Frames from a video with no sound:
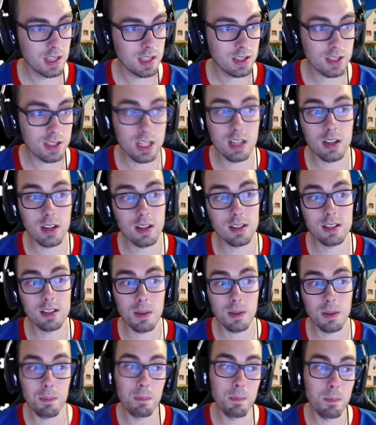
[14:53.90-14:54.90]

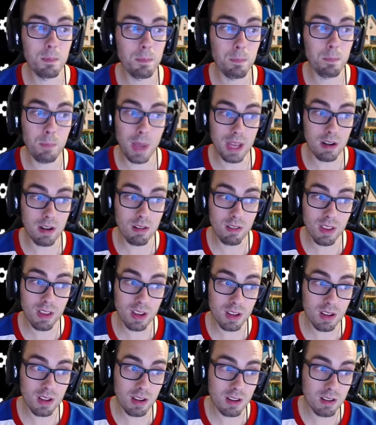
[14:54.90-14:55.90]
Seahawks, better
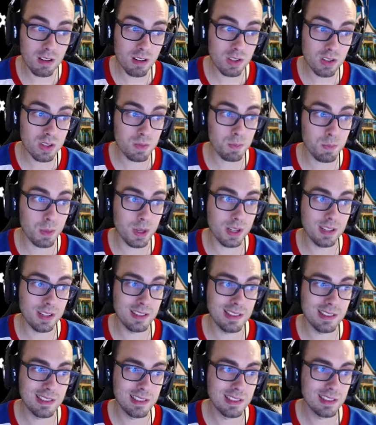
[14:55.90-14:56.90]
than Cards,
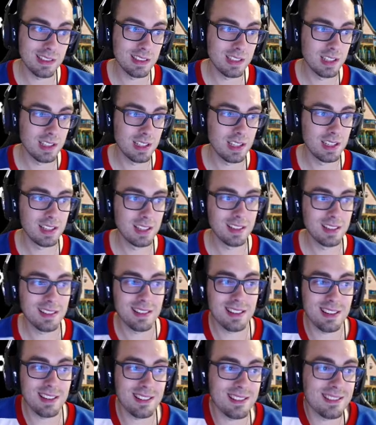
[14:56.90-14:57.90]
but
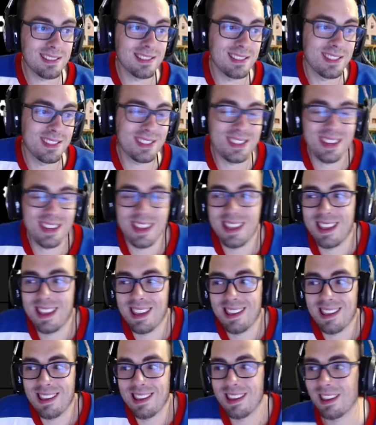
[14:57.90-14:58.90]
Cardinals,
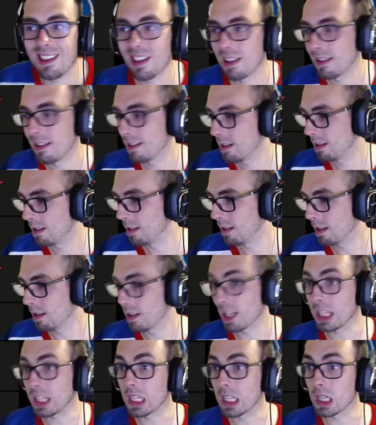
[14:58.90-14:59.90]
eh.
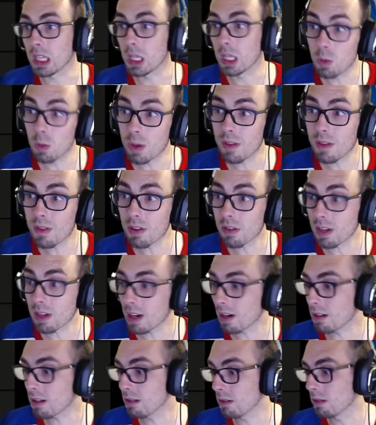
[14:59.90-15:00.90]
Like, the Louisville
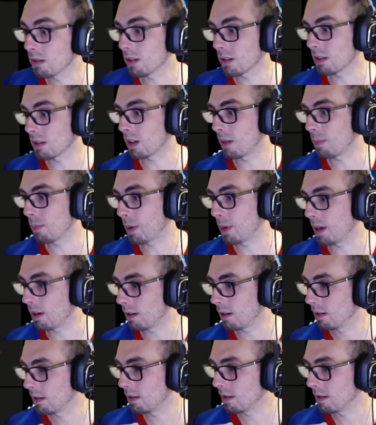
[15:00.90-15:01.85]
Cardinal looks a lot better.